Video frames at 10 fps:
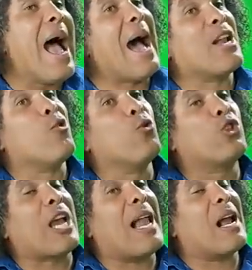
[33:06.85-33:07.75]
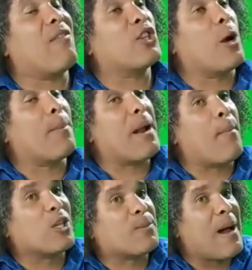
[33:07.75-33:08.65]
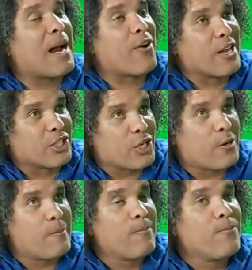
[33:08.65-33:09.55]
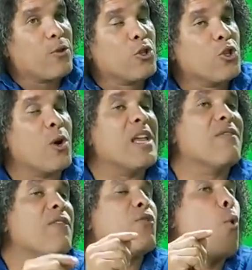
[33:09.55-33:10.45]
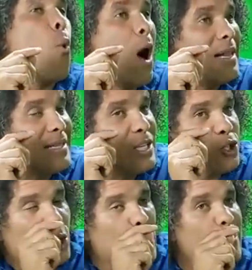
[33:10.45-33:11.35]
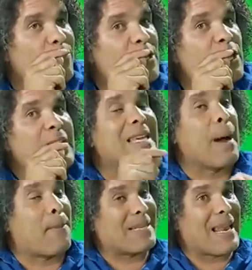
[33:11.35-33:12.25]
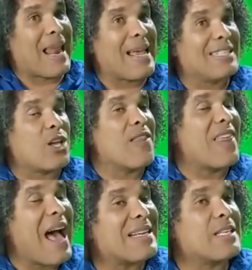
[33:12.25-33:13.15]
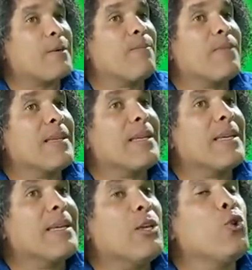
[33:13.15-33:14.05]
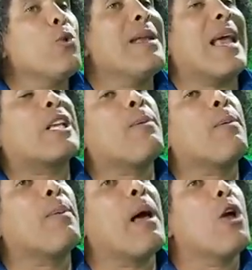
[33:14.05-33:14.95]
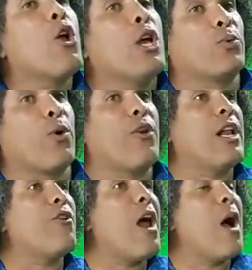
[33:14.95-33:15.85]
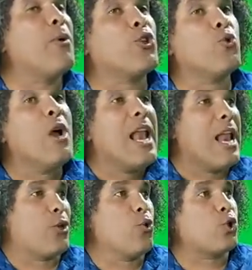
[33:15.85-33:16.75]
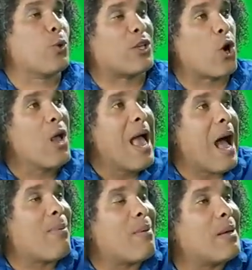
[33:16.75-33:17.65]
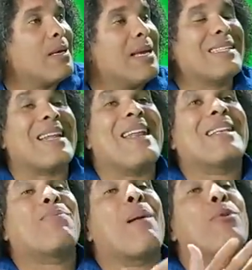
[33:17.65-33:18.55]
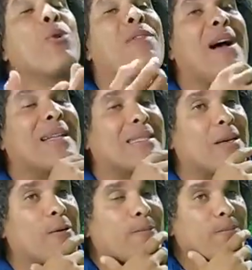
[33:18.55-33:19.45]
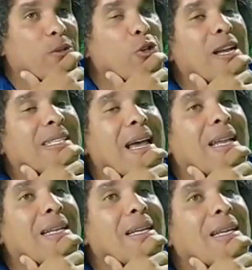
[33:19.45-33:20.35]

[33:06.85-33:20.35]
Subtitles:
and you try to have a jump in a bus, Mark Granger. Now, even if you wanted to capitalize on that, you next PPP is what really wrong with you. Like, you switch up. Is the next problem you go for answer. You understand?